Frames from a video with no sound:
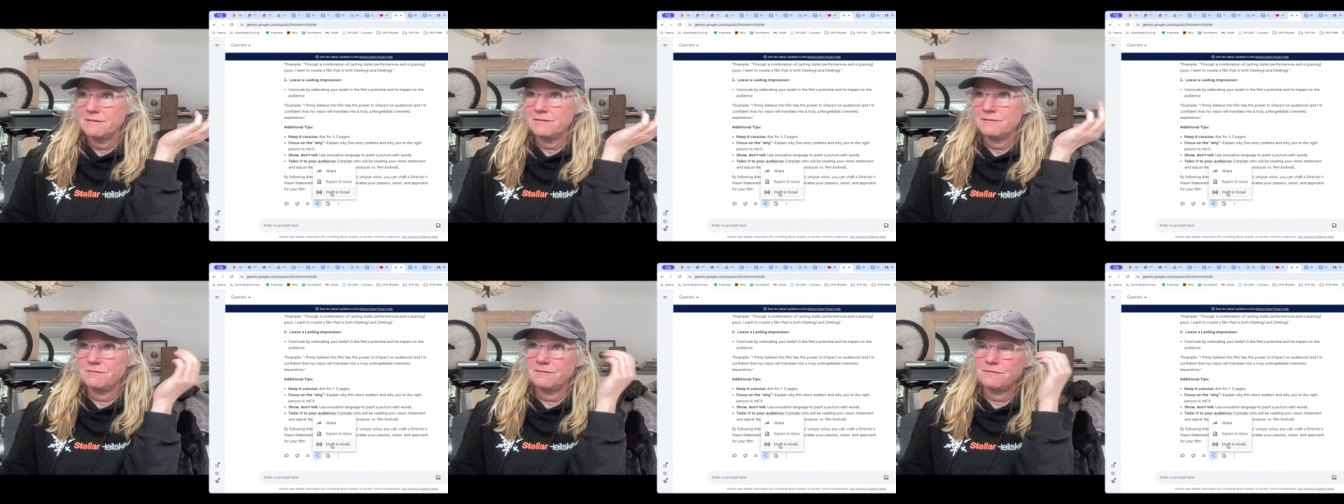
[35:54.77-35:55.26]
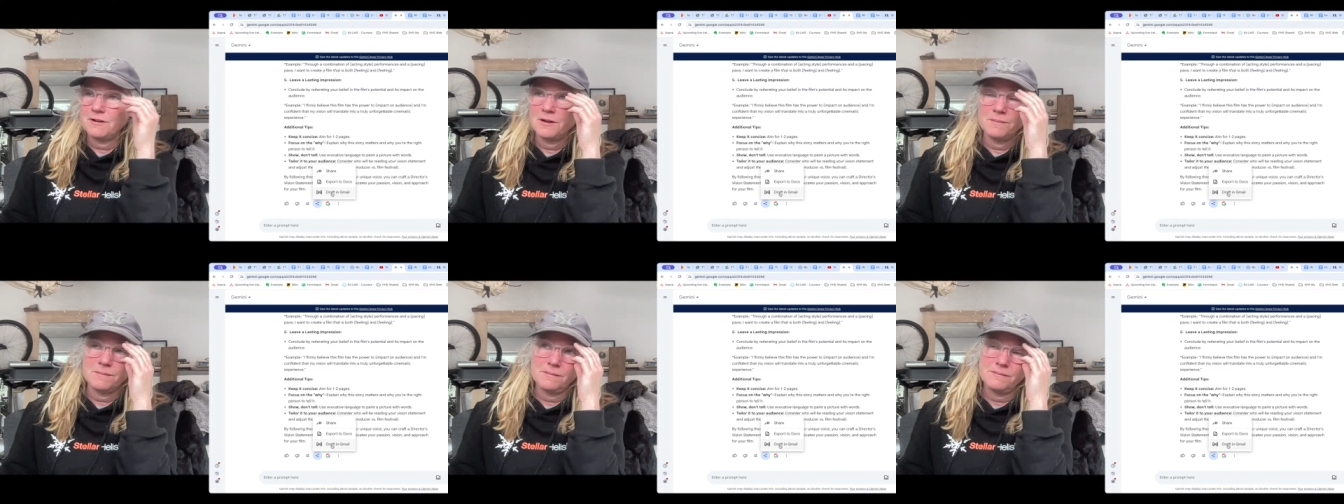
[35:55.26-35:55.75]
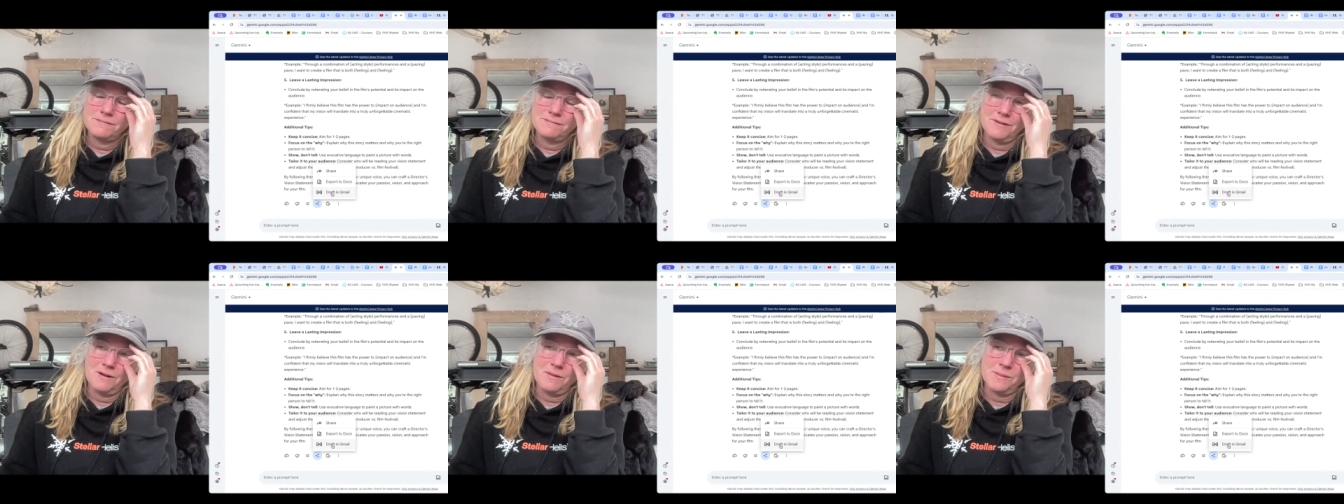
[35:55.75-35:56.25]
From
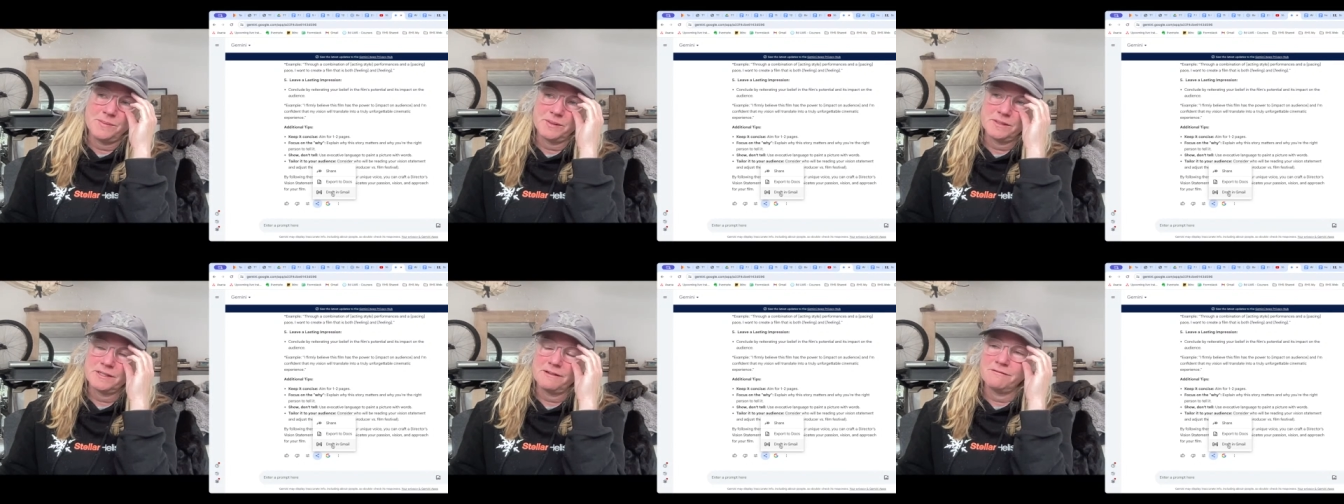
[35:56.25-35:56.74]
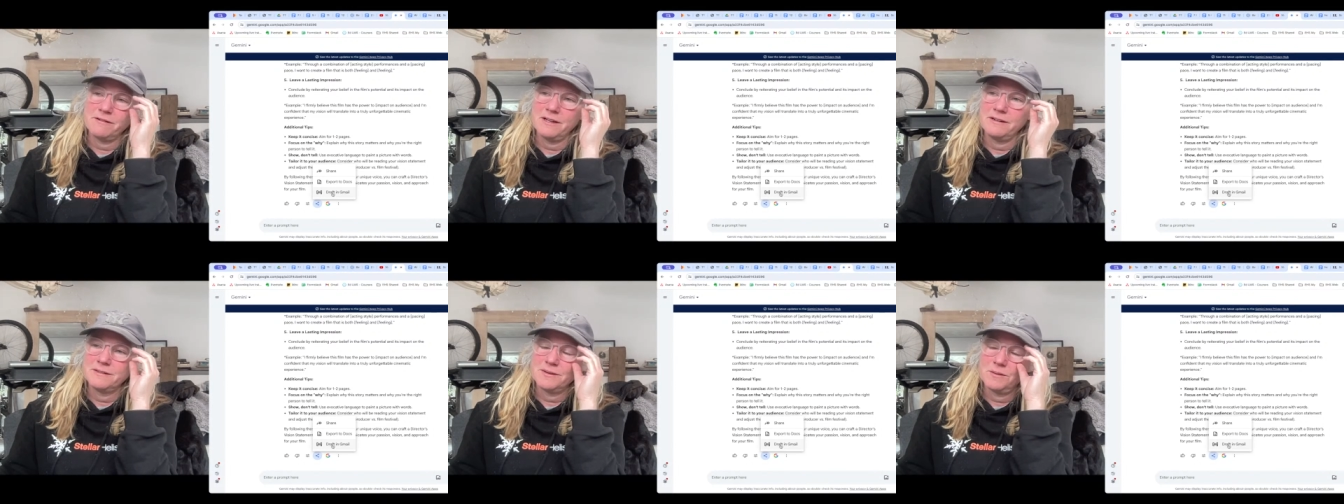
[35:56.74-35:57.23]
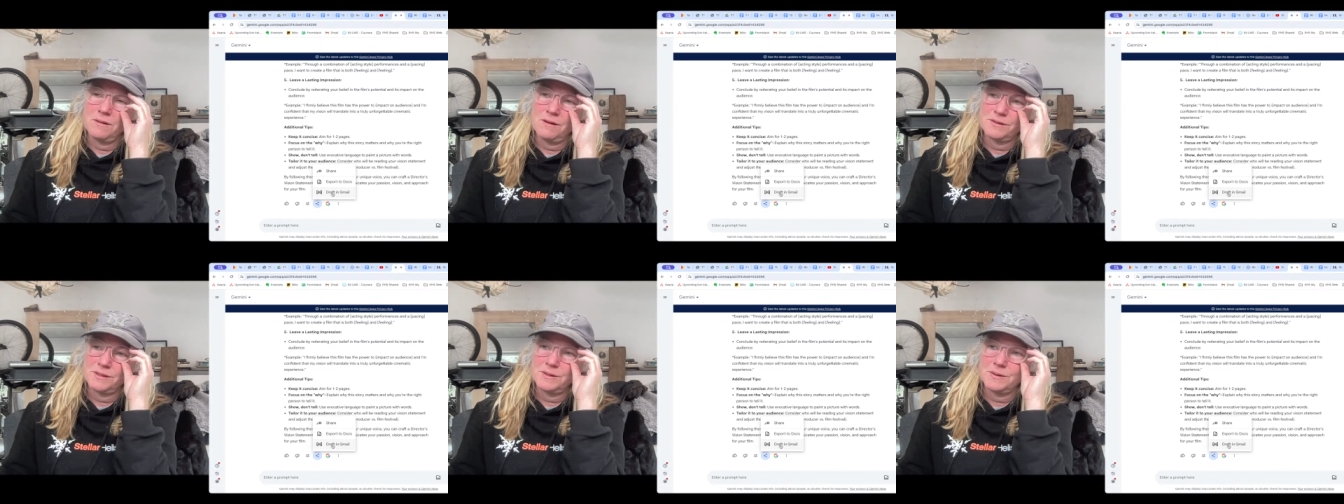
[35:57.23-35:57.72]
all the books I've read so
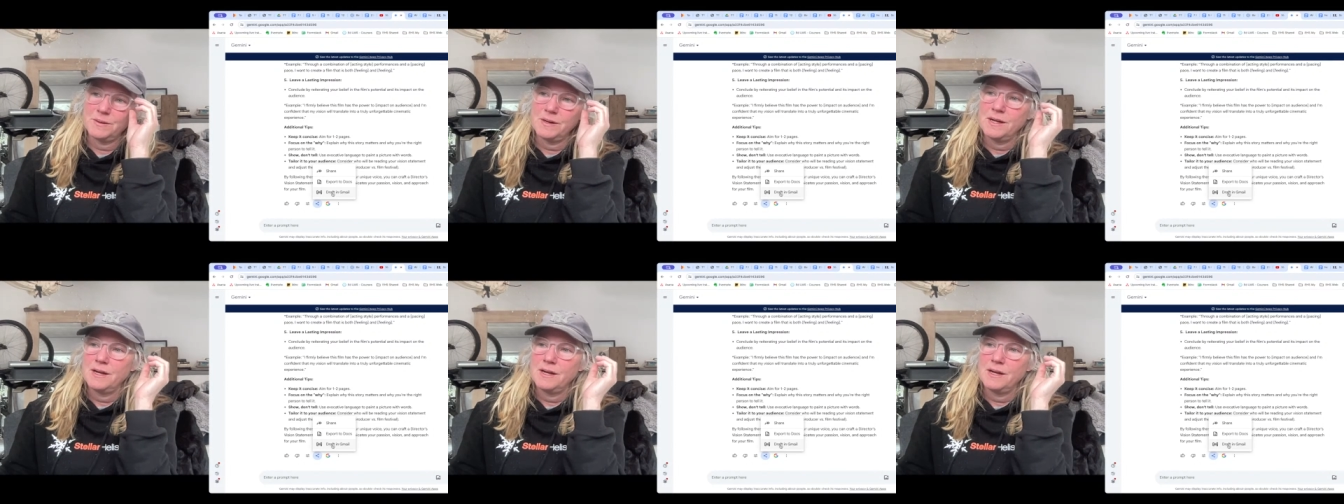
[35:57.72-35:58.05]
long ago.